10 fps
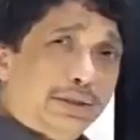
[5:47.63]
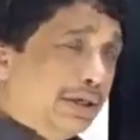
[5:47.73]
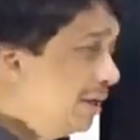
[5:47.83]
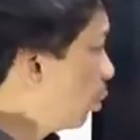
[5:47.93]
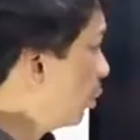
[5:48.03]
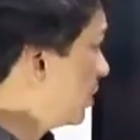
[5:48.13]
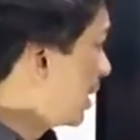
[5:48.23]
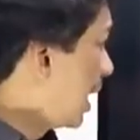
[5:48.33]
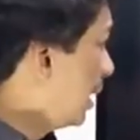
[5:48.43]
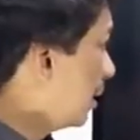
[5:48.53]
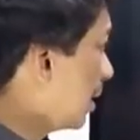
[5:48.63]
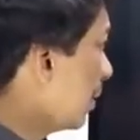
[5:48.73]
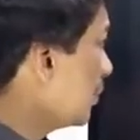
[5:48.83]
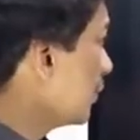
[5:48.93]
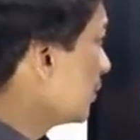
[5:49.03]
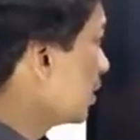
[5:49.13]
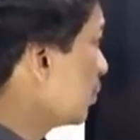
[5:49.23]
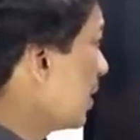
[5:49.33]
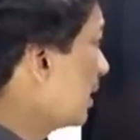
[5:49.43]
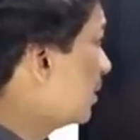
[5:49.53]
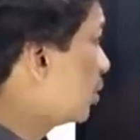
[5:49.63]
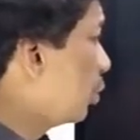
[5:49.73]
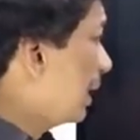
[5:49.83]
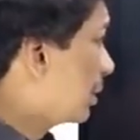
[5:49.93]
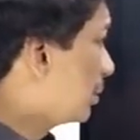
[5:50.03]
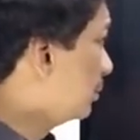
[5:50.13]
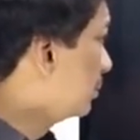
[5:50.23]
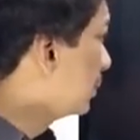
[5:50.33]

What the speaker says: 3-year-old child comes for suspected squint.